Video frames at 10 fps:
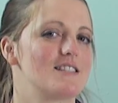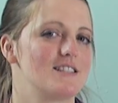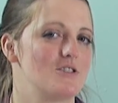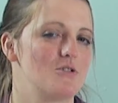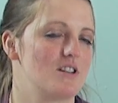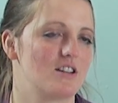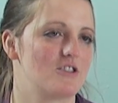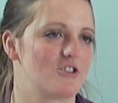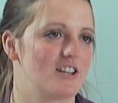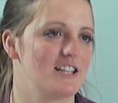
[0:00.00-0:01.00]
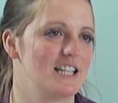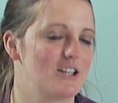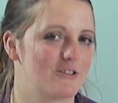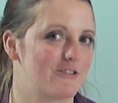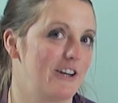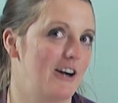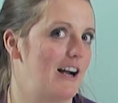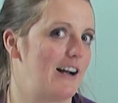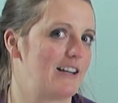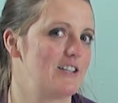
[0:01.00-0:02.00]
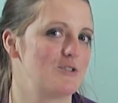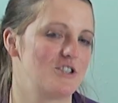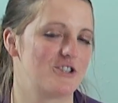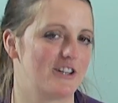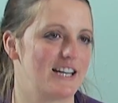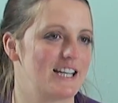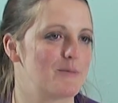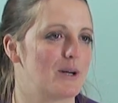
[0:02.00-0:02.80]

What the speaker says: to do another trade or figure out how to do a trade.